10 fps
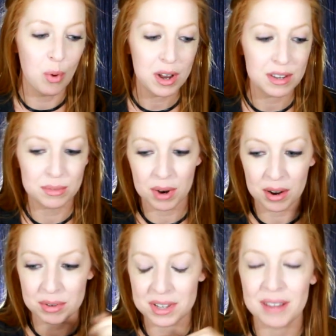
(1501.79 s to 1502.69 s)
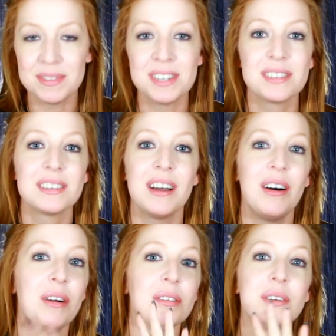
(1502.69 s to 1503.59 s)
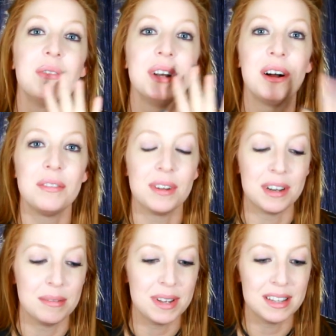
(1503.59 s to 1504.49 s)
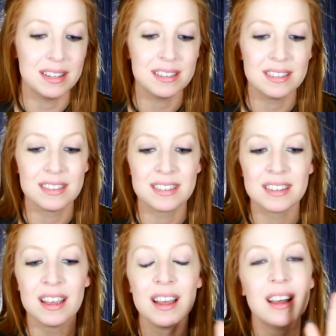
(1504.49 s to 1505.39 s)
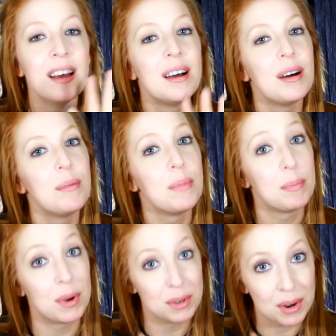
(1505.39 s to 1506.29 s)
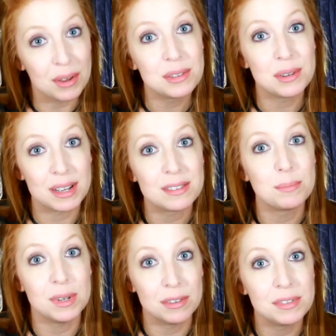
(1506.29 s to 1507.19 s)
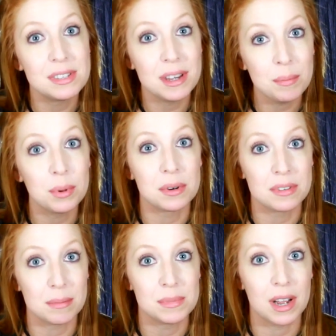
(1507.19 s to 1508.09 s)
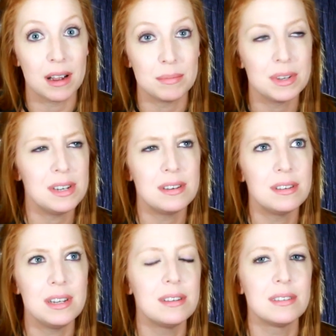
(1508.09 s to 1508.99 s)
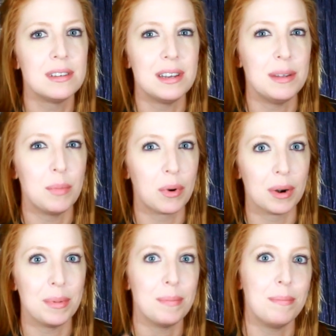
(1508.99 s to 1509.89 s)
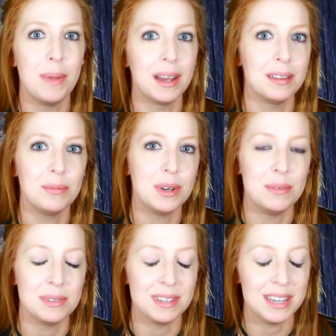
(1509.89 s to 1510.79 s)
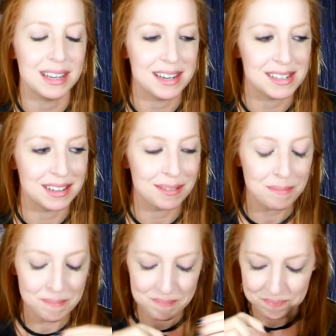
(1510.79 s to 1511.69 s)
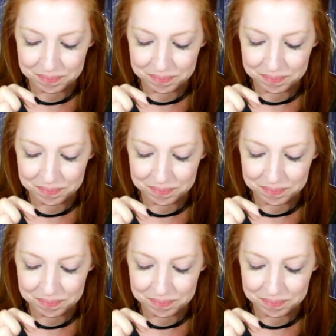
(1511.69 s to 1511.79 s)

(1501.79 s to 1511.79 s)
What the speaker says: What is wrong with you? I'm just all going off on him. And my brother also has a bit of a temper sometimes. He doesn't anymore, but back when he was a kid, he did.